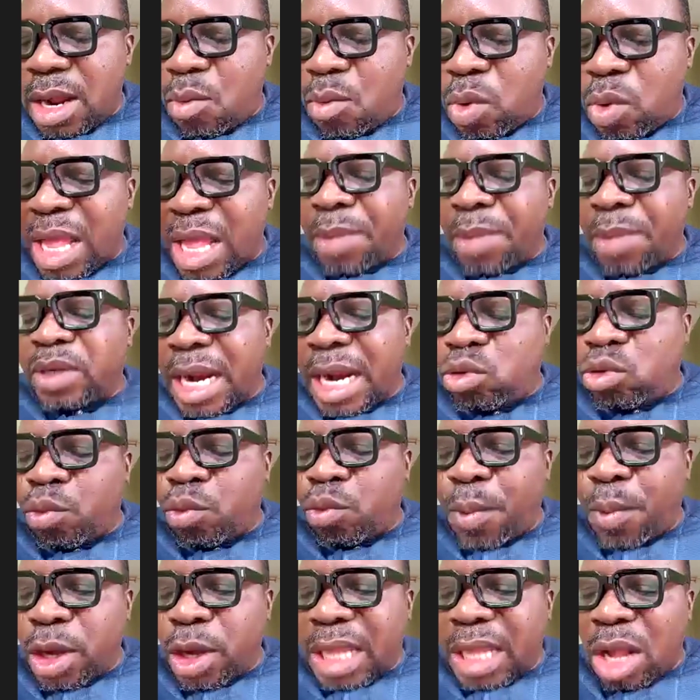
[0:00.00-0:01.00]
What I'm trying to
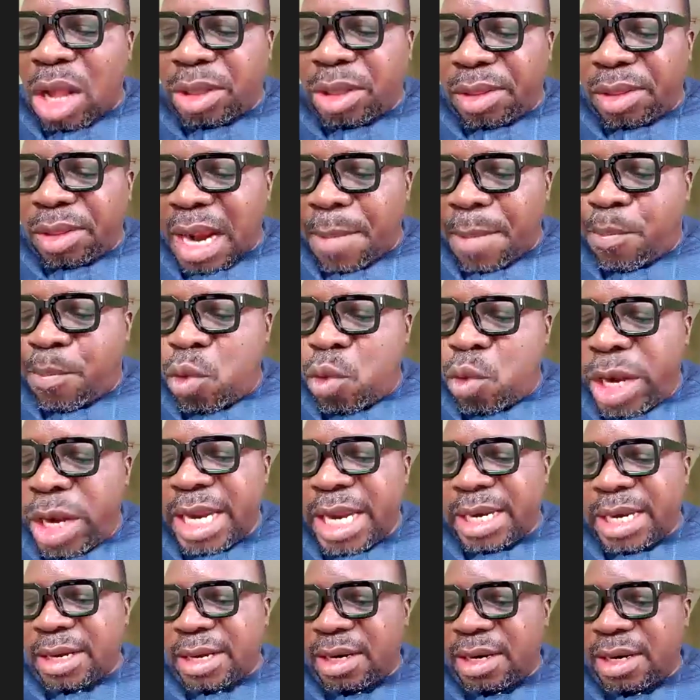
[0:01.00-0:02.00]
point out is that
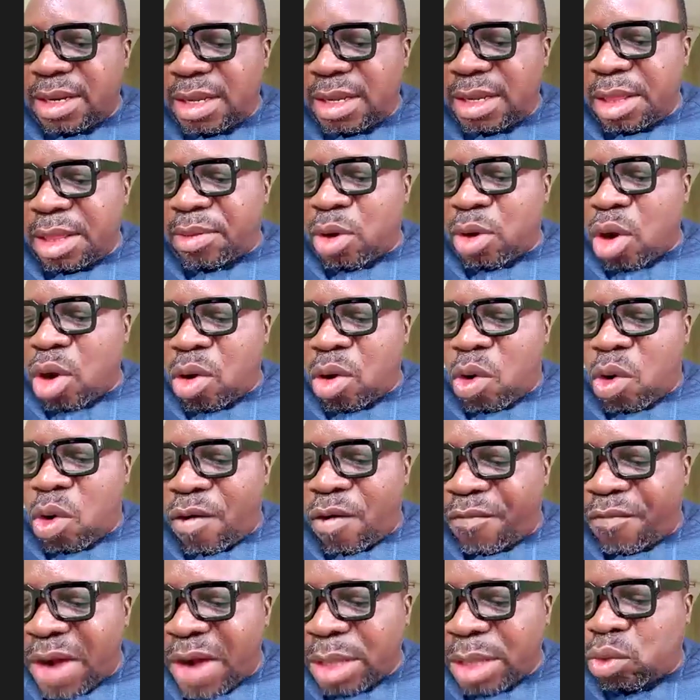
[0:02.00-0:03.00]
bullying is not
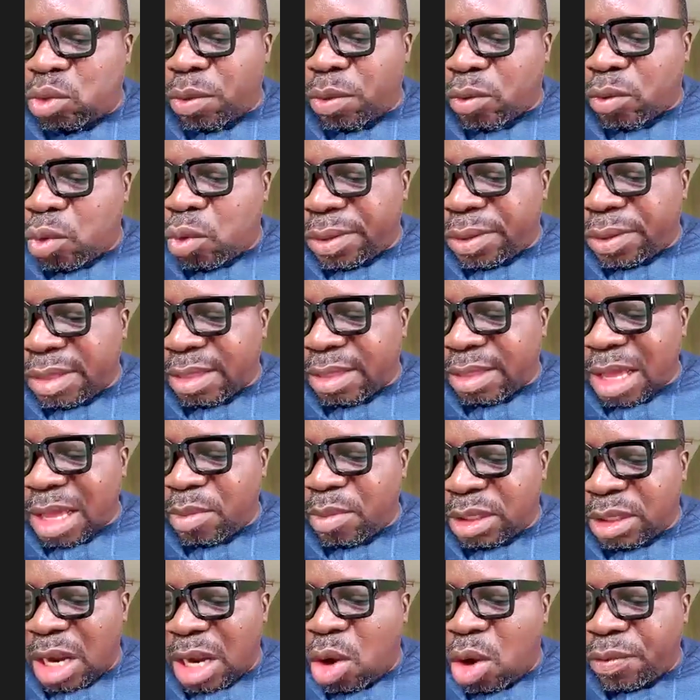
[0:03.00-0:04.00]
confined to school system.
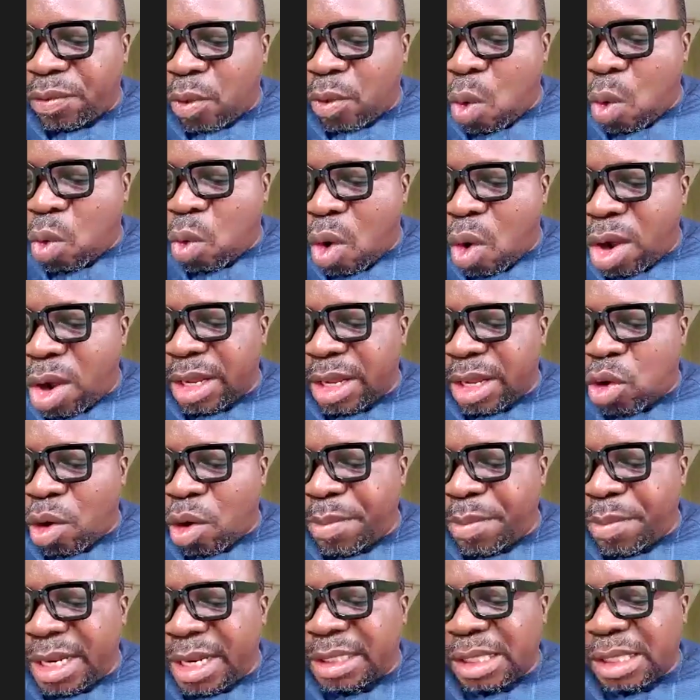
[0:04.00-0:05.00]
It can also occur in
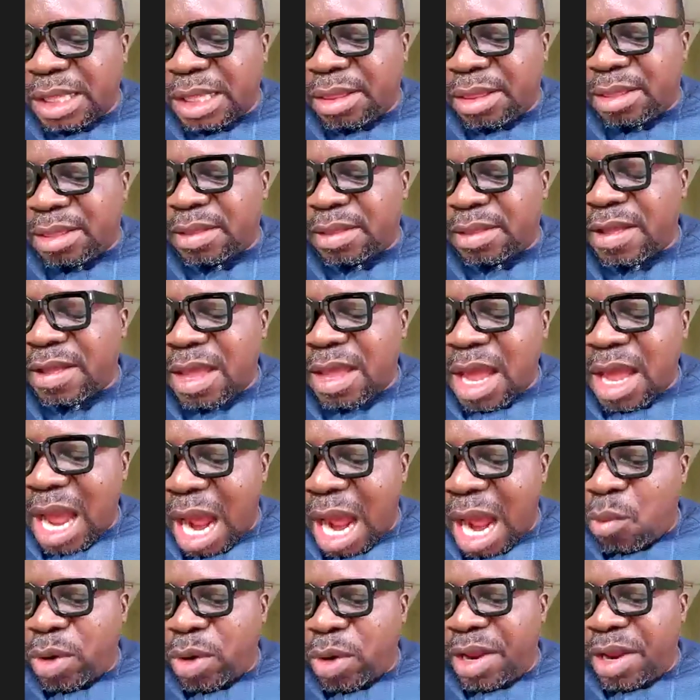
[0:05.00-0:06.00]
communities
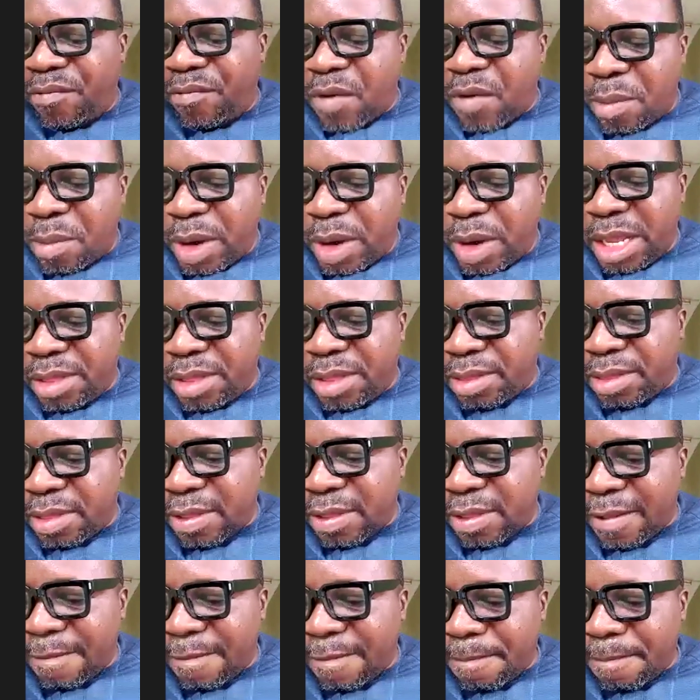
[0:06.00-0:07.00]
and within families.